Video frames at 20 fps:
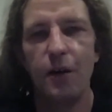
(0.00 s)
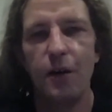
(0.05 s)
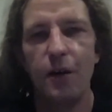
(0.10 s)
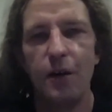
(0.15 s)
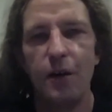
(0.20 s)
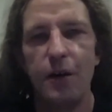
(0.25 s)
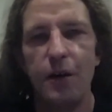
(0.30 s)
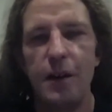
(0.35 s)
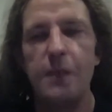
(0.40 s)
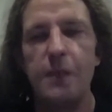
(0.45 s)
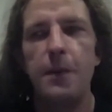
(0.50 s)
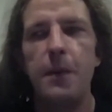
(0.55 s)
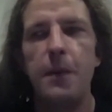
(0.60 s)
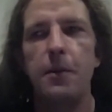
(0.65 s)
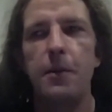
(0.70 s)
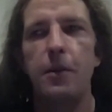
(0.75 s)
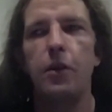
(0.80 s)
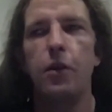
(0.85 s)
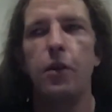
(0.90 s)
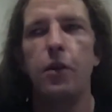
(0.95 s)
These
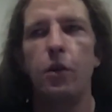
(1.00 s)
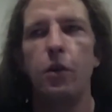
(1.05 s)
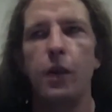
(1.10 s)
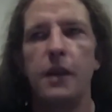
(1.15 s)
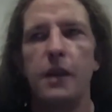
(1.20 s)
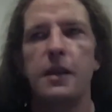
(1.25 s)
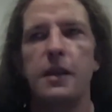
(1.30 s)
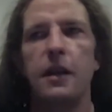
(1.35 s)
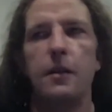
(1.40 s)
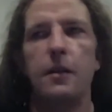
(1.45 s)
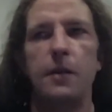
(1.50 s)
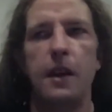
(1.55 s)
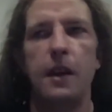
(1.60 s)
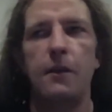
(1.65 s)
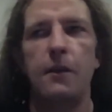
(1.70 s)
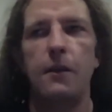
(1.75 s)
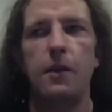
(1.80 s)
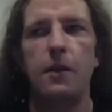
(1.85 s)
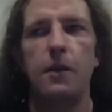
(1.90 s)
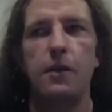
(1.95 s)
people are always going to be
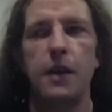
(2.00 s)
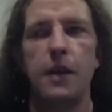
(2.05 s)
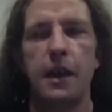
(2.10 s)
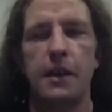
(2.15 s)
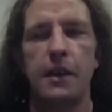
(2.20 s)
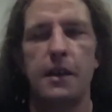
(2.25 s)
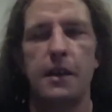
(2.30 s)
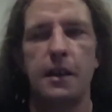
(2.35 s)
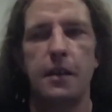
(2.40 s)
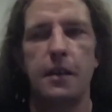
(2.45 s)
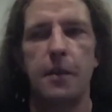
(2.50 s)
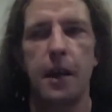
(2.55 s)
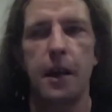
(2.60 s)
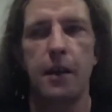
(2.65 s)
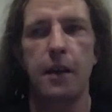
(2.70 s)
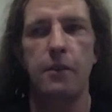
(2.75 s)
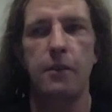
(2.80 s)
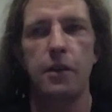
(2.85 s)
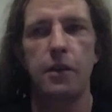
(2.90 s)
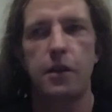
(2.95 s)
enthusiastic
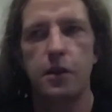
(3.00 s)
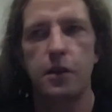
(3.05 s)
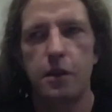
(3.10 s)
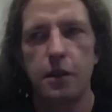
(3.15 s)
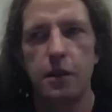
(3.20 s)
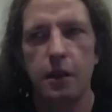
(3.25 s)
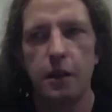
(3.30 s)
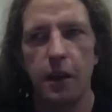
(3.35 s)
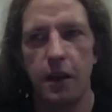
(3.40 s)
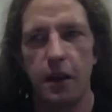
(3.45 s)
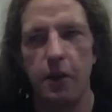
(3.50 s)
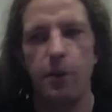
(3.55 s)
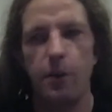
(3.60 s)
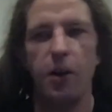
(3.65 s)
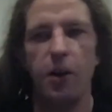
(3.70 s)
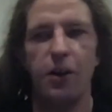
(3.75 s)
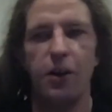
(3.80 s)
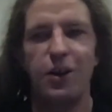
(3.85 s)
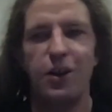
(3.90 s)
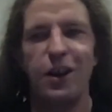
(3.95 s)
about a new
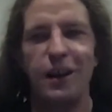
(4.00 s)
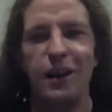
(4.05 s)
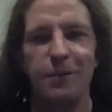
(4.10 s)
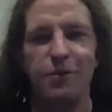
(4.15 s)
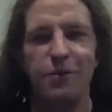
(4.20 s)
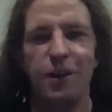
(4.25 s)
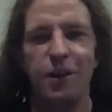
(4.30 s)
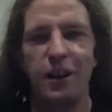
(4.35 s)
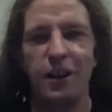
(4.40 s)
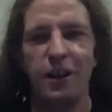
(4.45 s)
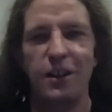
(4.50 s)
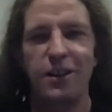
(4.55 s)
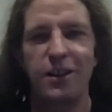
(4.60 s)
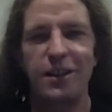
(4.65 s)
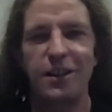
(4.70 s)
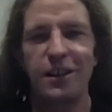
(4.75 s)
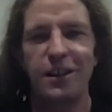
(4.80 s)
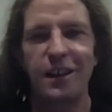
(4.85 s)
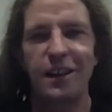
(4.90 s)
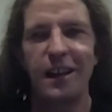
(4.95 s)
blockchain product,
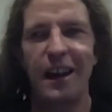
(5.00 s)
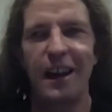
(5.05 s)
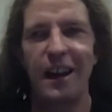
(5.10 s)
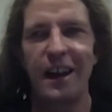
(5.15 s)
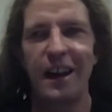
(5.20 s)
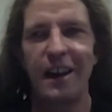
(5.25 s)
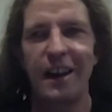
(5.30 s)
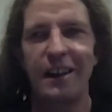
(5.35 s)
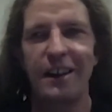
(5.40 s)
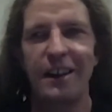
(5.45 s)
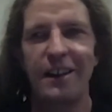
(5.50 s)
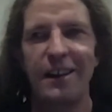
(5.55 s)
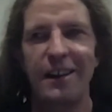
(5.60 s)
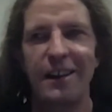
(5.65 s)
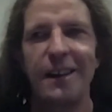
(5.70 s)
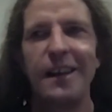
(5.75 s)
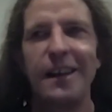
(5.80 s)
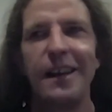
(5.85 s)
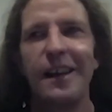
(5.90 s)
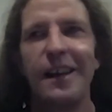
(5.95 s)
and
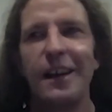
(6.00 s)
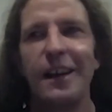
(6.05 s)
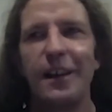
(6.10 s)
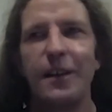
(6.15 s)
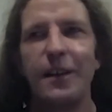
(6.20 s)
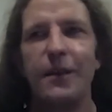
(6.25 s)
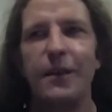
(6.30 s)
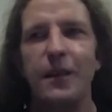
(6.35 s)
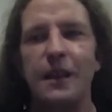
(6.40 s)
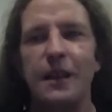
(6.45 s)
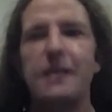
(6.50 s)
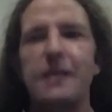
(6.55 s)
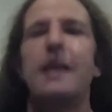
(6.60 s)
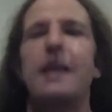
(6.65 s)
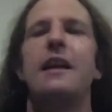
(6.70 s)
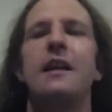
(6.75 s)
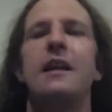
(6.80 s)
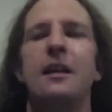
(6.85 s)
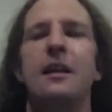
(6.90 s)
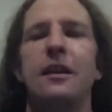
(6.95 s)
these
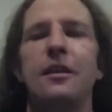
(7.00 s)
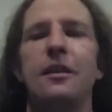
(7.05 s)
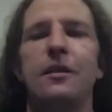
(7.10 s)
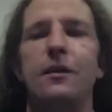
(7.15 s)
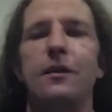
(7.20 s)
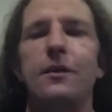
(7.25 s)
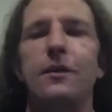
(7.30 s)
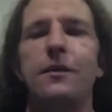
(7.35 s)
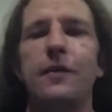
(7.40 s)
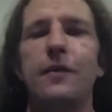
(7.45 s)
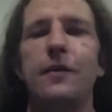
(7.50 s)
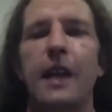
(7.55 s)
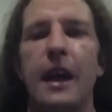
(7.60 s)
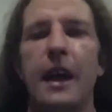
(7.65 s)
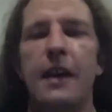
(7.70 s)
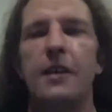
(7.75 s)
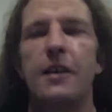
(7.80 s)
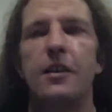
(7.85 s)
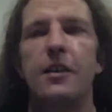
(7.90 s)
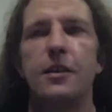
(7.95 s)
kind of
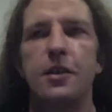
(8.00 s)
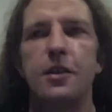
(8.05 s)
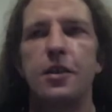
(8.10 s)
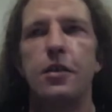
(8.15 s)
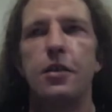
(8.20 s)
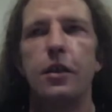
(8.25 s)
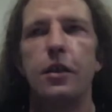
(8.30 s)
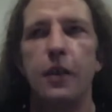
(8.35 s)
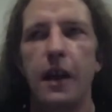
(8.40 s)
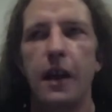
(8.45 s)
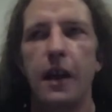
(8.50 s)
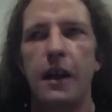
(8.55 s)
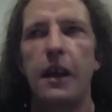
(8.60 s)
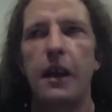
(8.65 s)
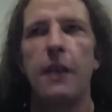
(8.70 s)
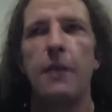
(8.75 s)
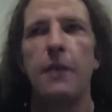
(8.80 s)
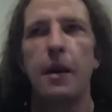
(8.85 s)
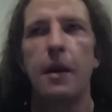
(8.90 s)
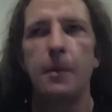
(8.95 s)
hackers who, okay,
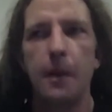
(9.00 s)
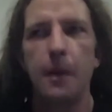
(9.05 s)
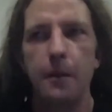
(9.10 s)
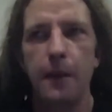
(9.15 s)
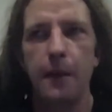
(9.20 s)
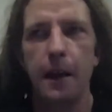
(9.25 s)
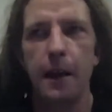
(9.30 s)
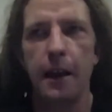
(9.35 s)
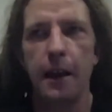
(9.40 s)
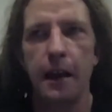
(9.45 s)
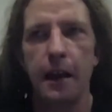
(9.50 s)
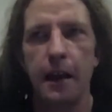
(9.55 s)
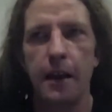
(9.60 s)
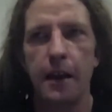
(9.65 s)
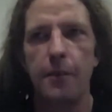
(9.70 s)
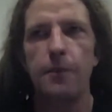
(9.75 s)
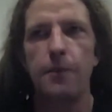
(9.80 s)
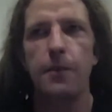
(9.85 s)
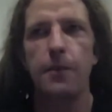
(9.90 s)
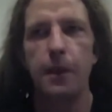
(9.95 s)
yeah, maybe
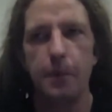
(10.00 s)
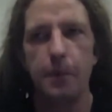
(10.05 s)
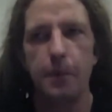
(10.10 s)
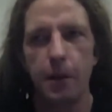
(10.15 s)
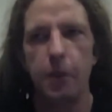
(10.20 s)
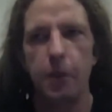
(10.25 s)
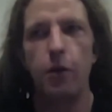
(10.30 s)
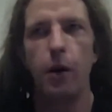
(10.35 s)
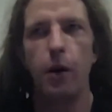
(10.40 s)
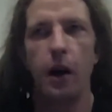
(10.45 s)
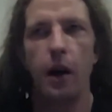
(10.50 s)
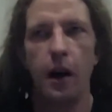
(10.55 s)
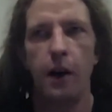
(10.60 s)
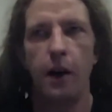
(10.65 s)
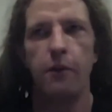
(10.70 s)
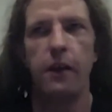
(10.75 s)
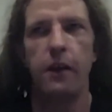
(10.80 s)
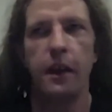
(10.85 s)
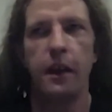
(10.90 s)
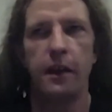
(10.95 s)
they're people who
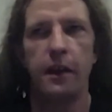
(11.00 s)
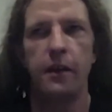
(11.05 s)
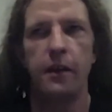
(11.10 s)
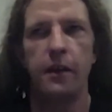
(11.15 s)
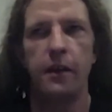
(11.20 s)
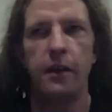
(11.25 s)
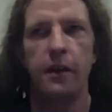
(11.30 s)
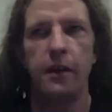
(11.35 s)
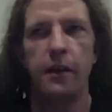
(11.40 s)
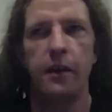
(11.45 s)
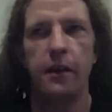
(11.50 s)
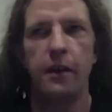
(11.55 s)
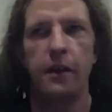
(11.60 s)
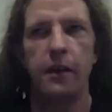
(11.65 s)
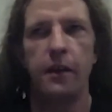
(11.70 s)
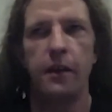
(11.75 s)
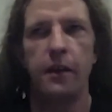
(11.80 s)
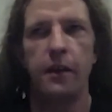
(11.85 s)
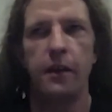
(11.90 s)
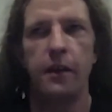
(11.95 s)
are in
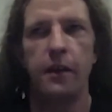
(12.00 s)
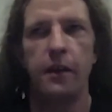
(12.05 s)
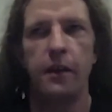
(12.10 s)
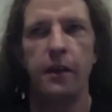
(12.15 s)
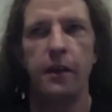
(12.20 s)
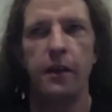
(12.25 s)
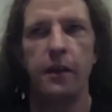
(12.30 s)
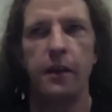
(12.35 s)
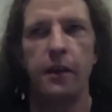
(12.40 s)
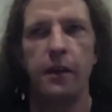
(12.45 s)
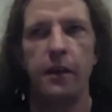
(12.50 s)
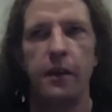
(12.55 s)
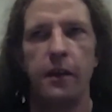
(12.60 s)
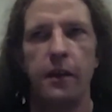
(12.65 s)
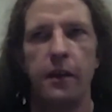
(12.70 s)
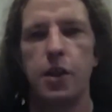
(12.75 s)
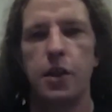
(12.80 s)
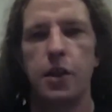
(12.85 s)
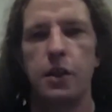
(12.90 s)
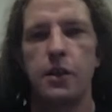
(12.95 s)
engineering
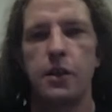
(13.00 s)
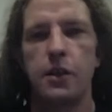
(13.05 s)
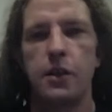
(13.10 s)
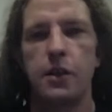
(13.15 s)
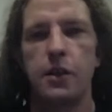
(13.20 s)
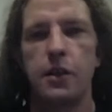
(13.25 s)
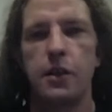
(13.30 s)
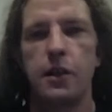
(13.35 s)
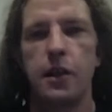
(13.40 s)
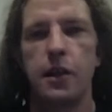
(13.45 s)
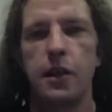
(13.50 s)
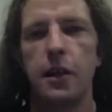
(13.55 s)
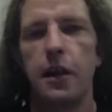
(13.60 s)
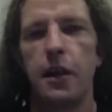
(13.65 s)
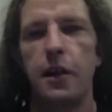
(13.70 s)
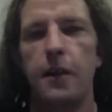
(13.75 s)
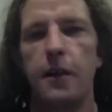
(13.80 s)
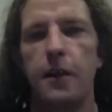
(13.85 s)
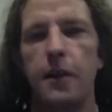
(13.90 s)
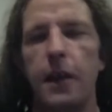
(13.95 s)
positions,
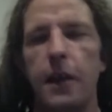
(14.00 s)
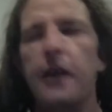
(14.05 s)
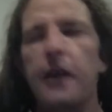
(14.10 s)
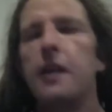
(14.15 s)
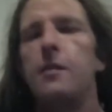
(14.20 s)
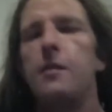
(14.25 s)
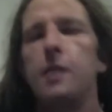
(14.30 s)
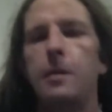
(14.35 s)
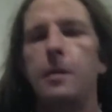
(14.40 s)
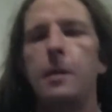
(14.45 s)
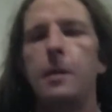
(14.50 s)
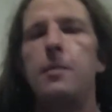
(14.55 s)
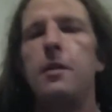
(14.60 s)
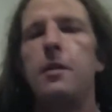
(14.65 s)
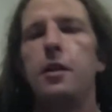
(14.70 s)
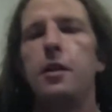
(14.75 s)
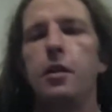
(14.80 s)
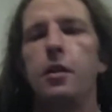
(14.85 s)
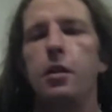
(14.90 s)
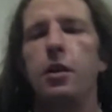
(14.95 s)
they're going to be
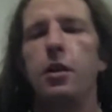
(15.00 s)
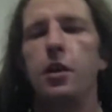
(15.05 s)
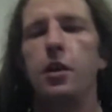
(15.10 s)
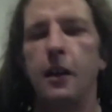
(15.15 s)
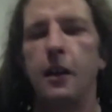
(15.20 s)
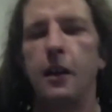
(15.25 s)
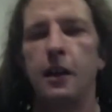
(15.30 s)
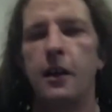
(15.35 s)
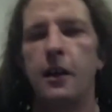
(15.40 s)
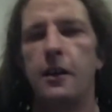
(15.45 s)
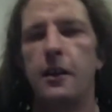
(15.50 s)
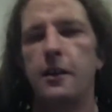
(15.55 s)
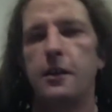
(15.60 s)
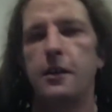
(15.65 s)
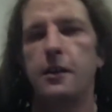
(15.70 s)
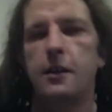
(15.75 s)
people who are looking at